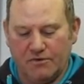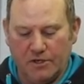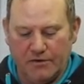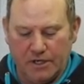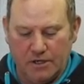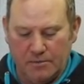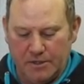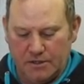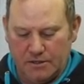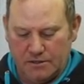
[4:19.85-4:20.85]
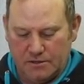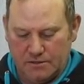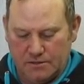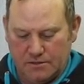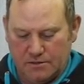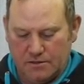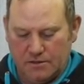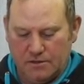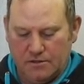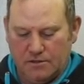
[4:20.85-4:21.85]
fluorocarbon.
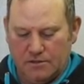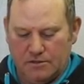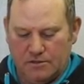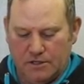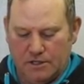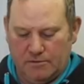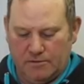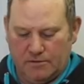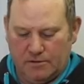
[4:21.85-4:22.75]
So